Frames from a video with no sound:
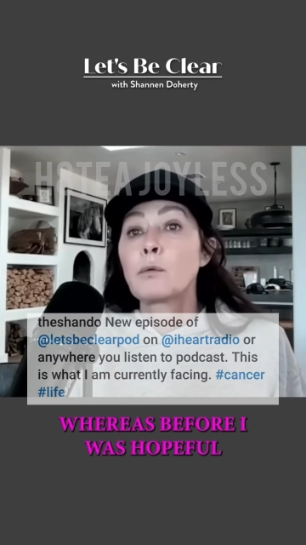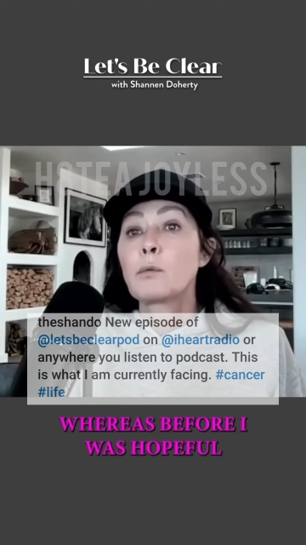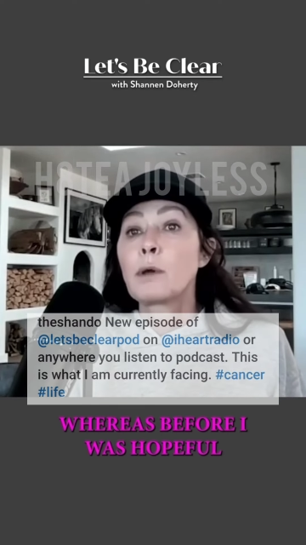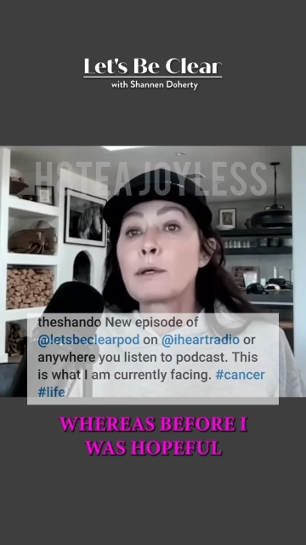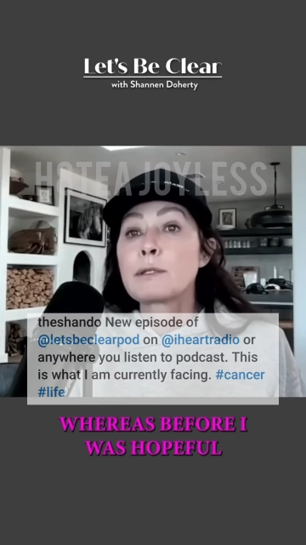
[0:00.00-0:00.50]

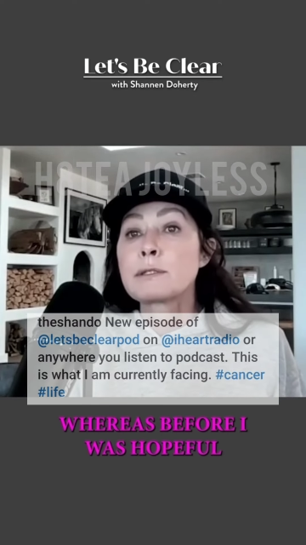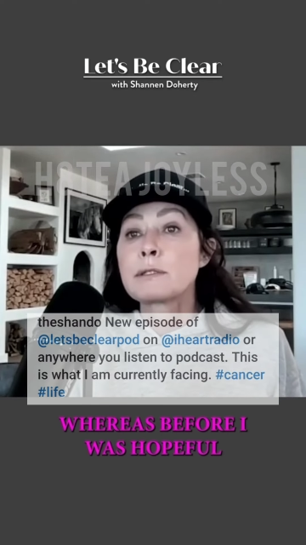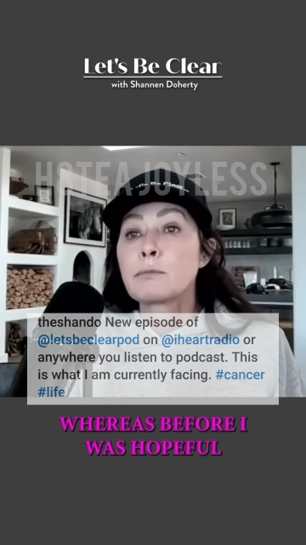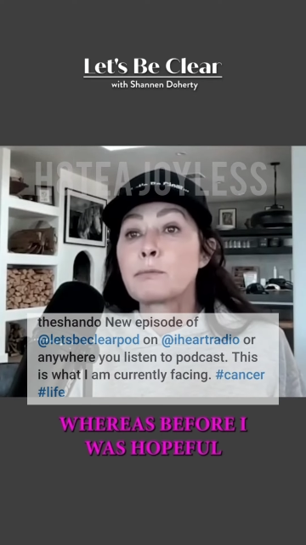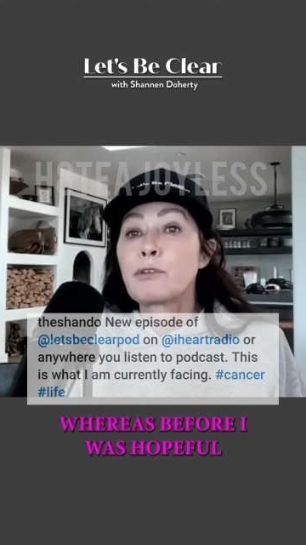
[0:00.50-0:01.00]
Whereas
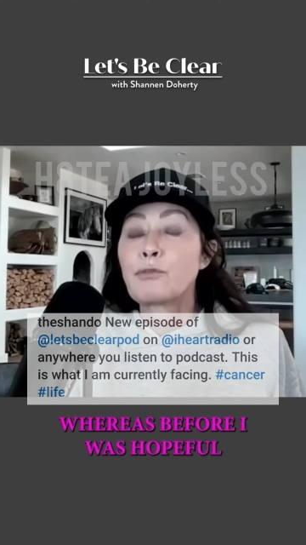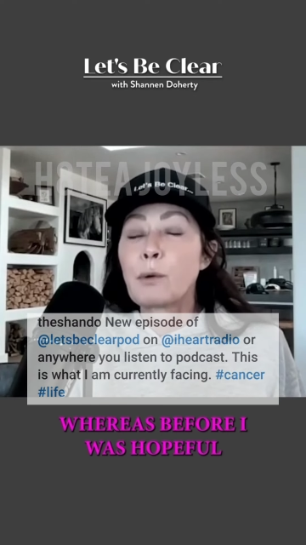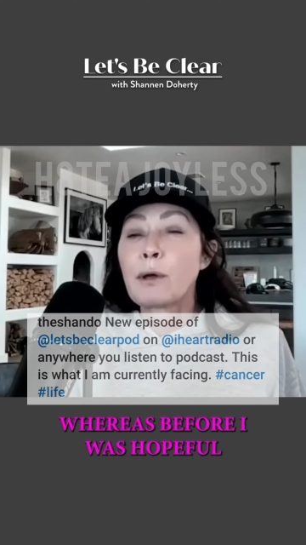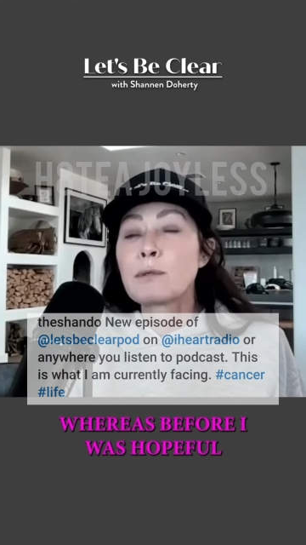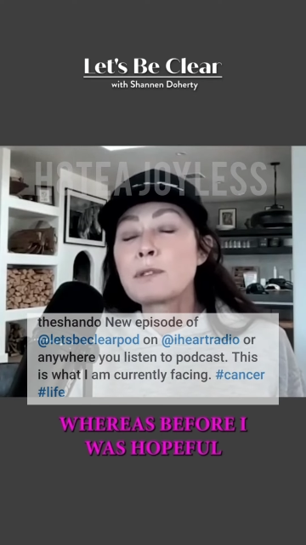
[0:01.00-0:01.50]

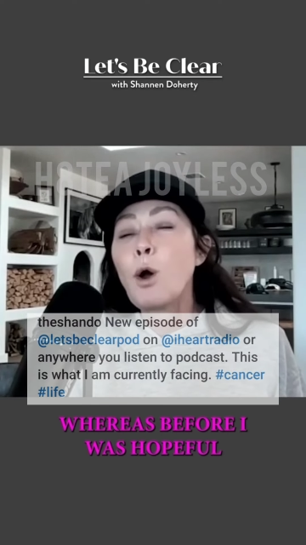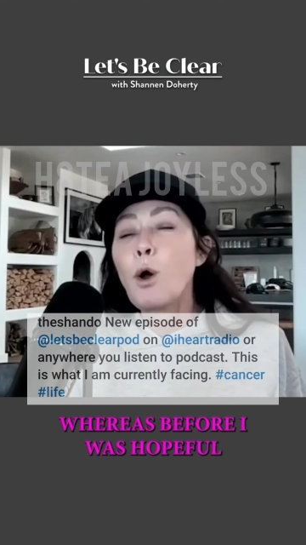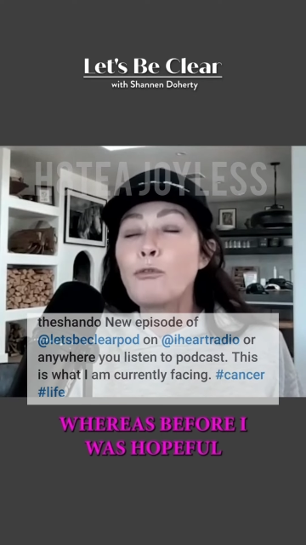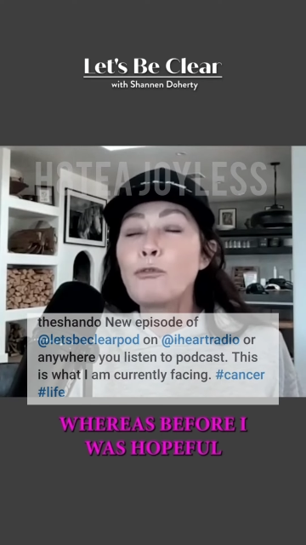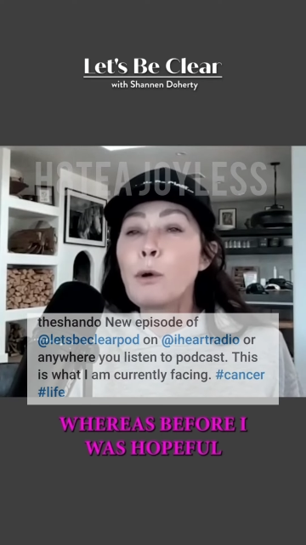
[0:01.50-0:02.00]
before I was hopeful,